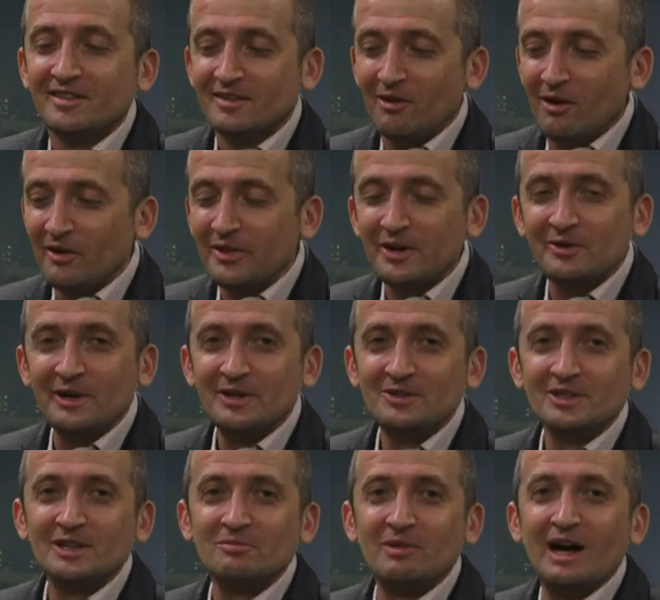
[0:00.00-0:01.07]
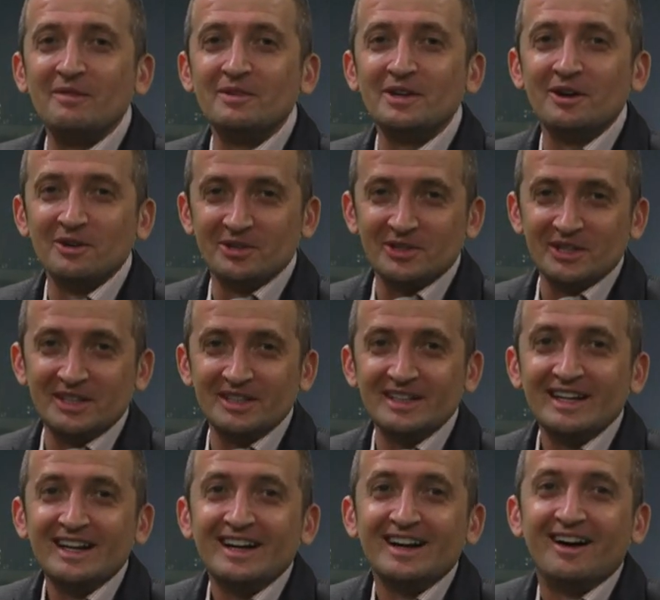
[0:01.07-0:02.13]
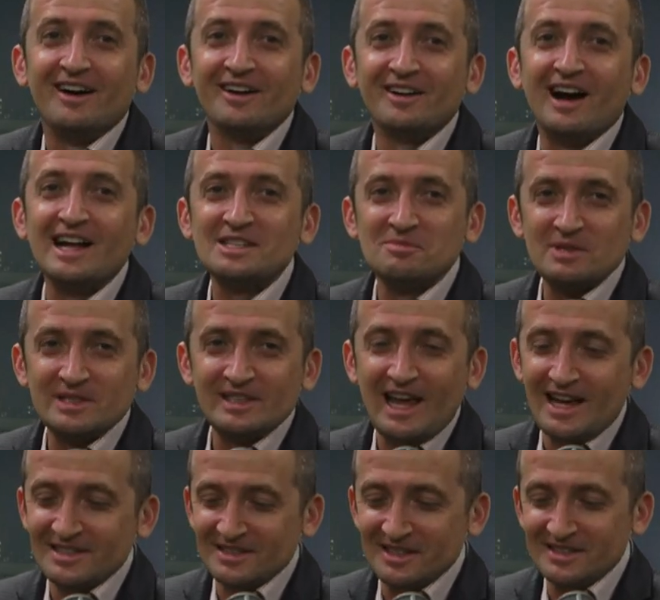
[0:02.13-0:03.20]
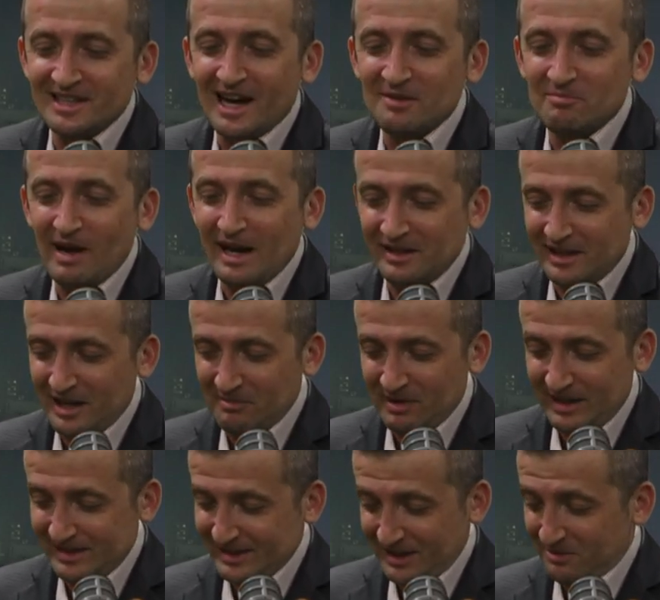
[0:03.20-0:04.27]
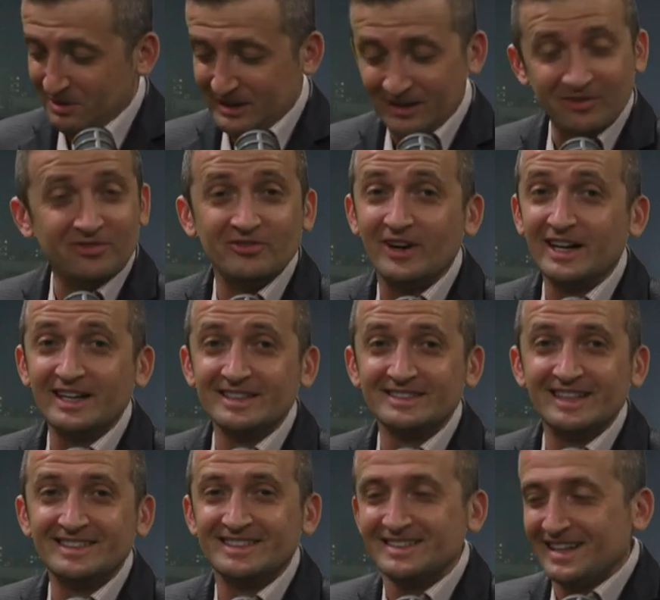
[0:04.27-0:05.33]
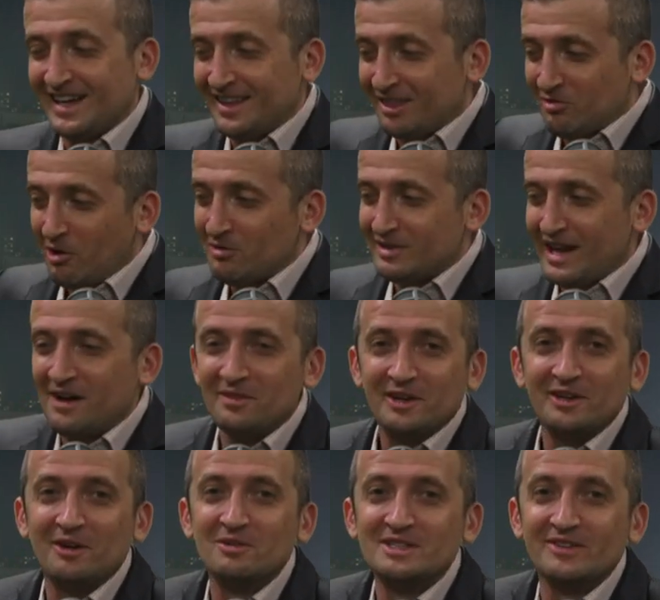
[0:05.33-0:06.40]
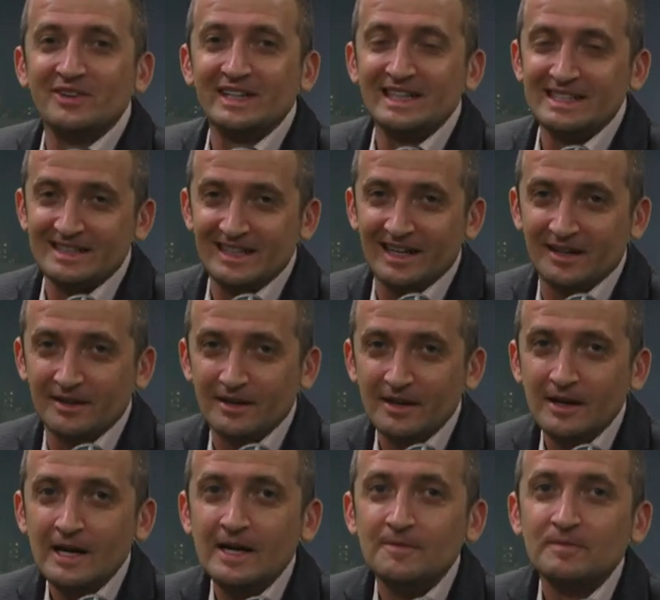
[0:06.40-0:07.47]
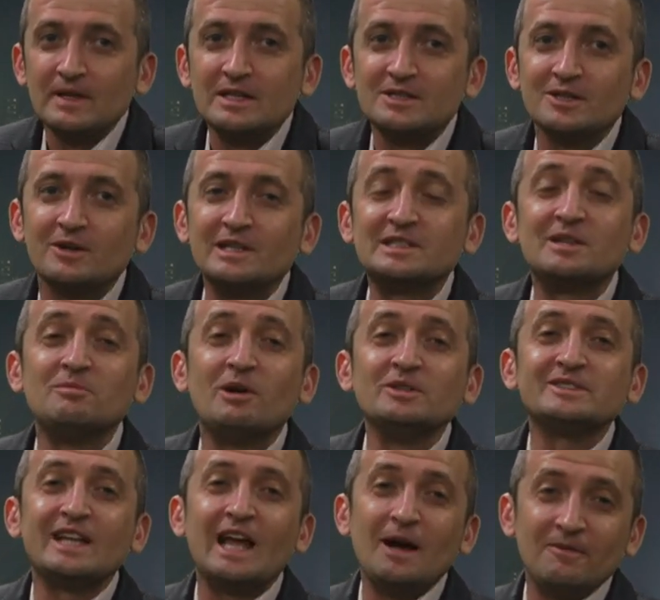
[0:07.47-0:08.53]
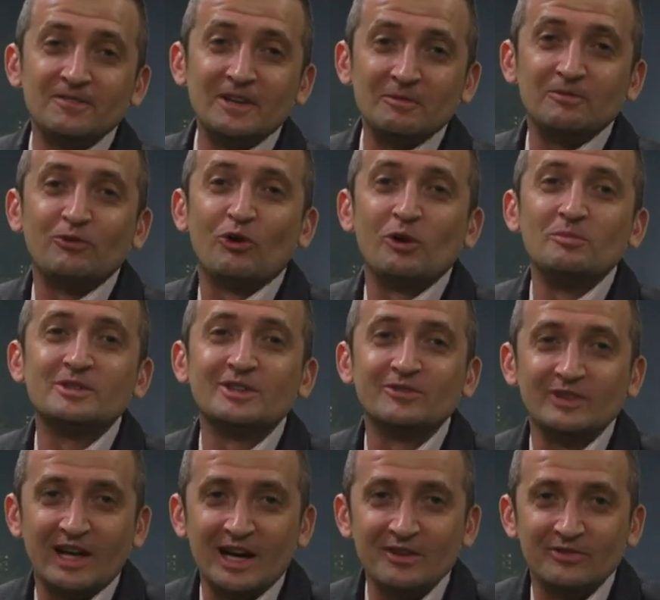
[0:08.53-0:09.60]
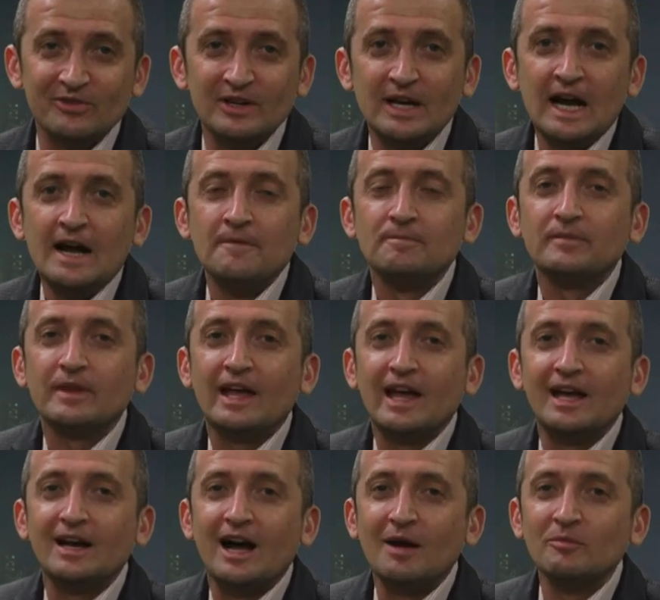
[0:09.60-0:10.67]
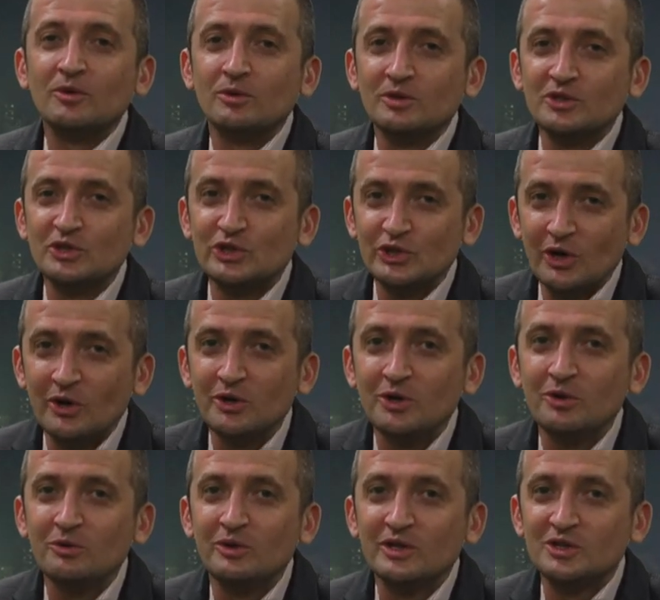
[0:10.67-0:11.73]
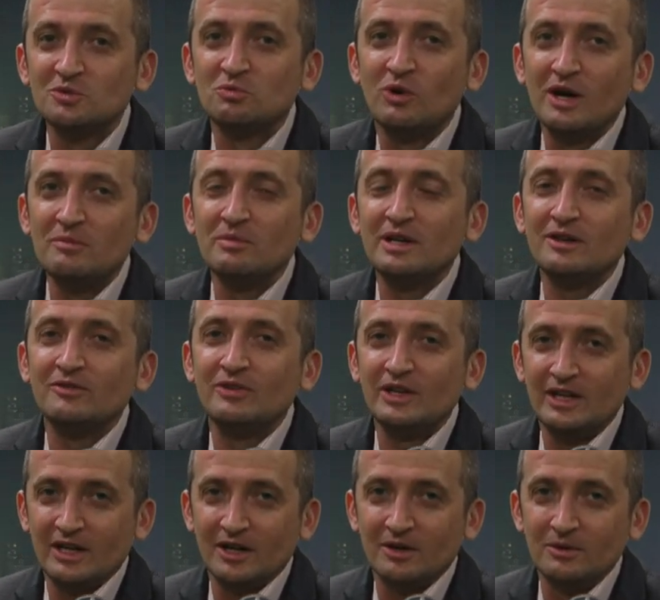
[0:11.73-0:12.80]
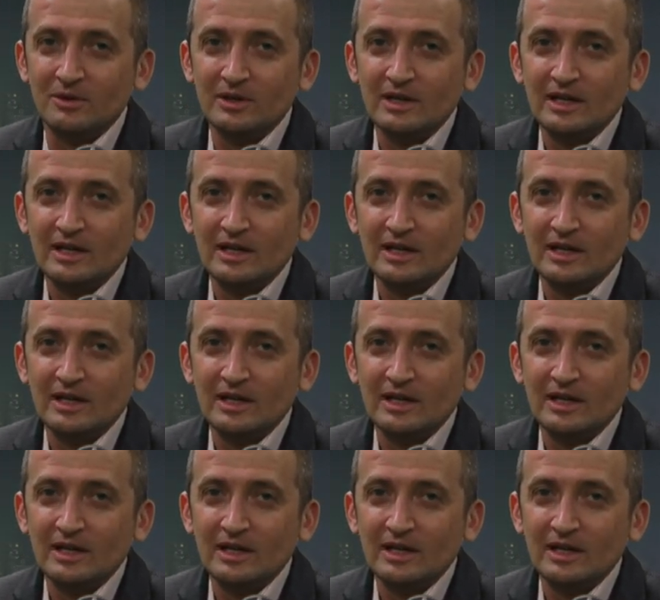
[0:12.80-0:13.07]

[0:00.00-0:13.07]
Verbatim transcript: all the creatures at the bottom of the ocean are God's mistakes because God made them. And he's like, what the fuck is this? He's like, I throw it down there. No one's ever going to see it. So it's the most effed up forms of life. And I'm going to show you this one minute video.